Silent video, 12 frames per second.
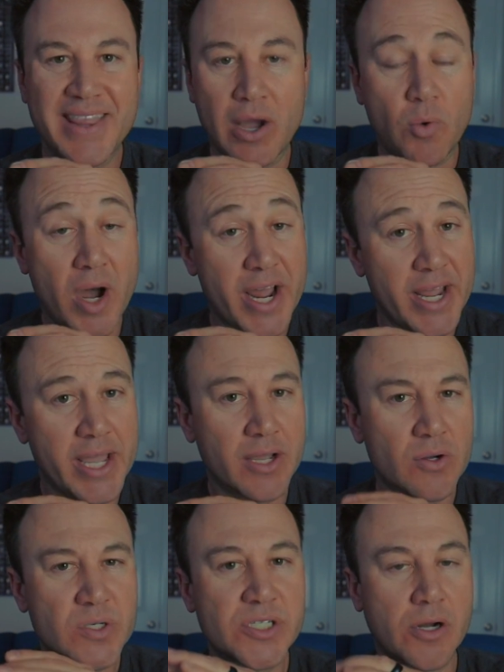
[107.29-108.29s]
that wide
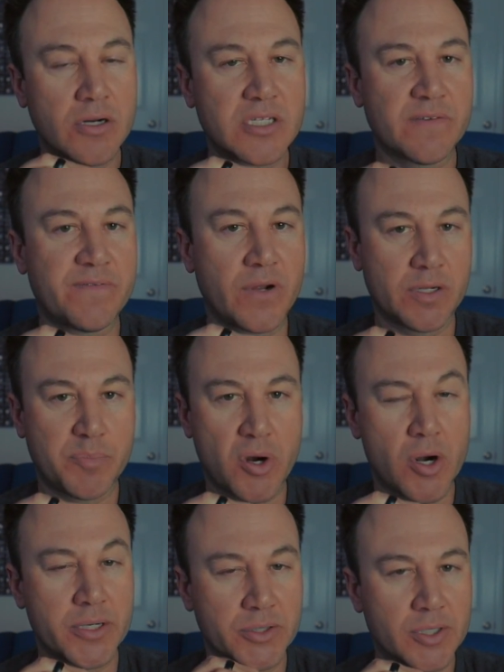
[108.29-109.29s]
angle starts to fall
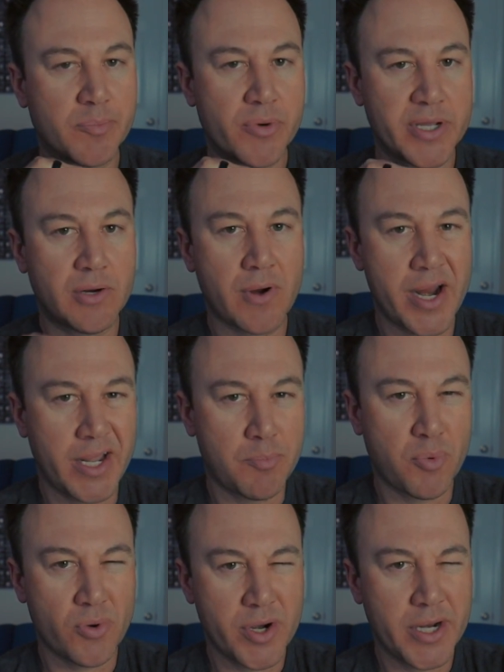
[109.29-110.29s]
apart and look pretty grainy
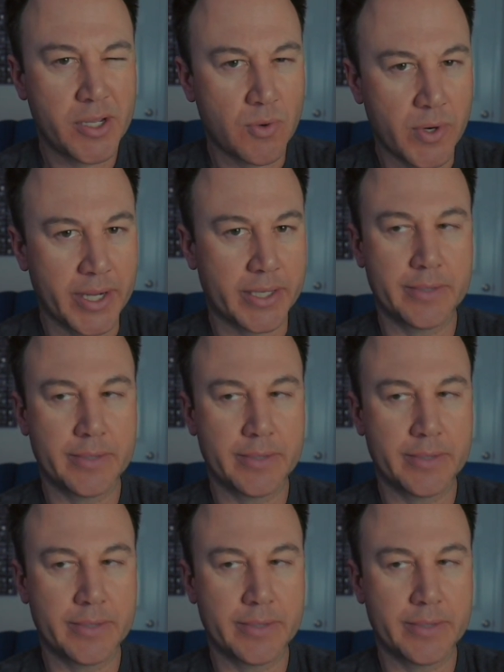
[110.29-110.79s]
pretty quick.